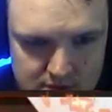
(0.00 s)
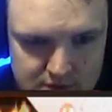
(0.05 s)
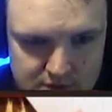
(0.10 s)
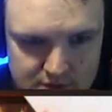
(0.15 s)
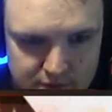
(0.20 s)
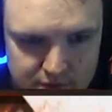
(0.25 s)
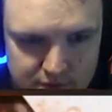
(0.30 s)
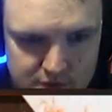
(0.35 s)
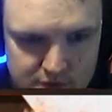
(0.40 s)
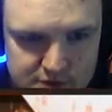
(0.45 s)

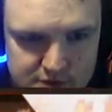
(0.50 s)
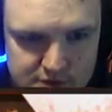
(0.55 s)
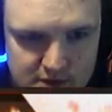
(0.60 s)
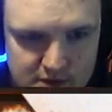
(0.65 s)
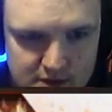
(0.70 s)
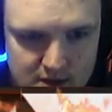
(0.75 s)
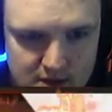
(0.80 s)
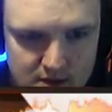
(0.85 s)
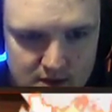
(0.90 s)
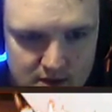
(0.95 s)
first
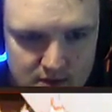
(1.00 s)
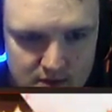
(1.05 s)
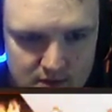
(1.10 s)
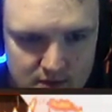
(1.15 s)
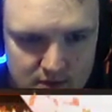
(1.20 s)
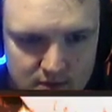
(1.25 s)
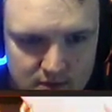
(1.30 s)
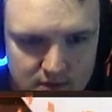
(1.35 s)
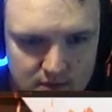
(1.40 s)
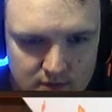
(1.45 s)
day,
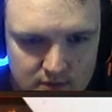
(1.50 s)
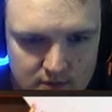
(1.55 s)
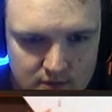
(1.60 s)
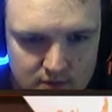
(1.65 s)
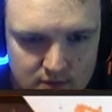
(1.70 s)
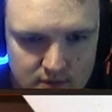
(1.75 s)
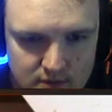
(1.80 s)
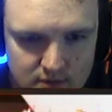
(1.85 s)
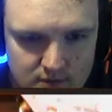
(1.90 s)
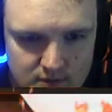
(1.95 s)

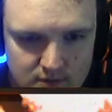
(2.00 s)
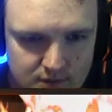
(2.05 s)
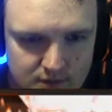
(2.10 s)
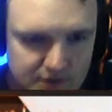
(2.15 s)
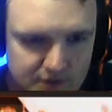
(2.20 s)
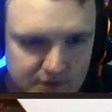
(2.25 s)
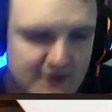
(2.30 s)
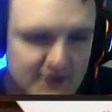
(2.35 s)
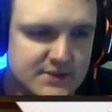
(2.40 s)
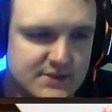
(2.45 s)
the
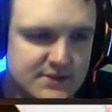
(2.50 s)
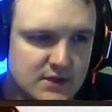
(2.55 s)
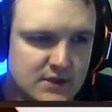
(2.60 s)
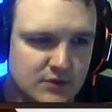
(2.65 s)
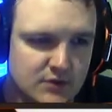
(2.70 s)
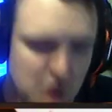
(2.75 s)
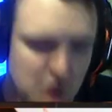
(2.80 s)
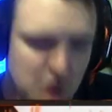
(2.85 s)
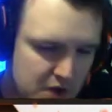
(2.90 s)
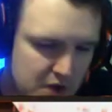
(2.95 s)
last day of your
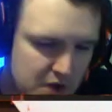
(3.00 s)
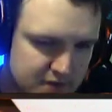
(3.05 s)
life.